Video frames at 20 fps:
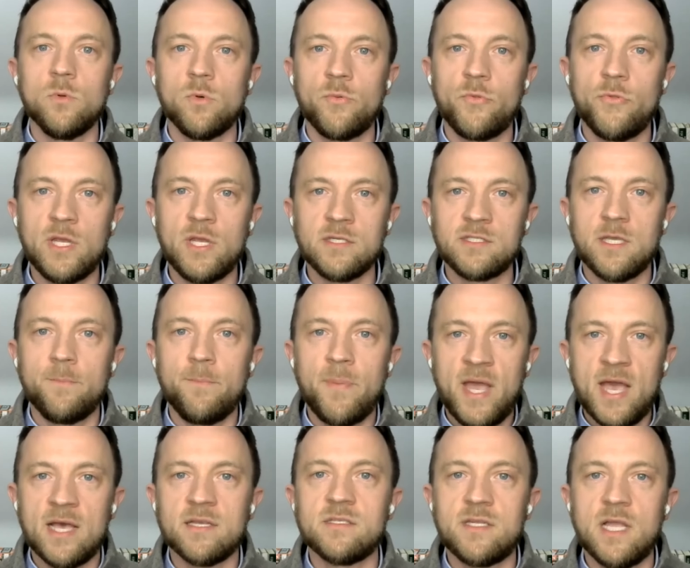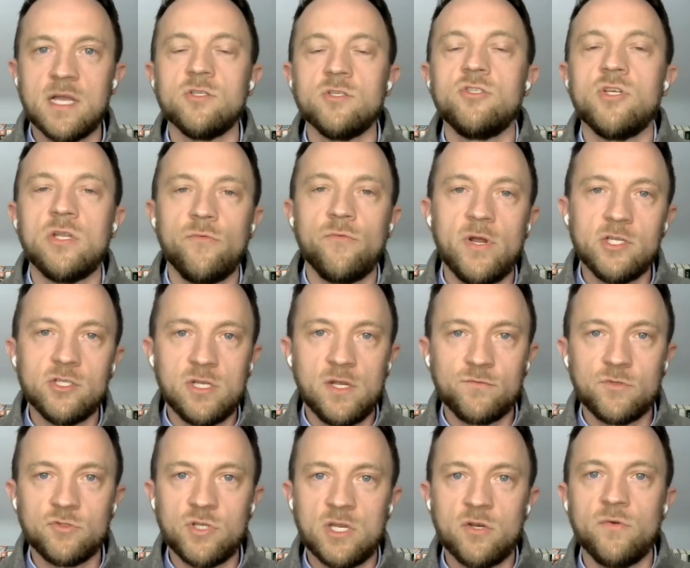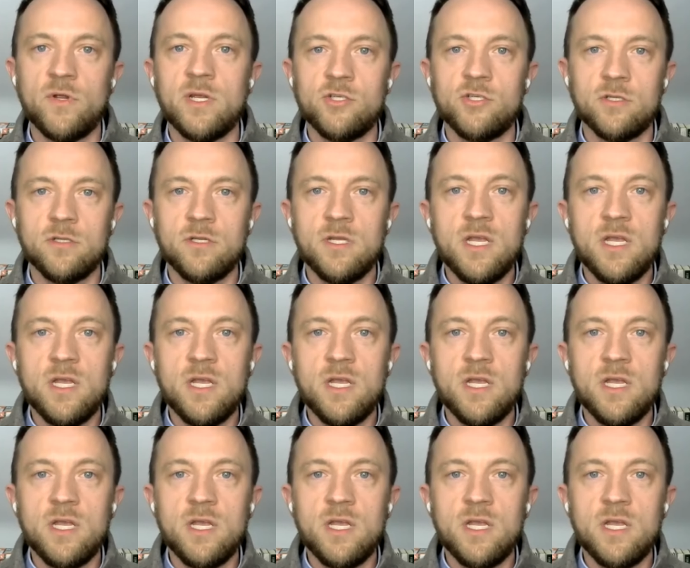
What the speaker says: where things get passed down generation after generation,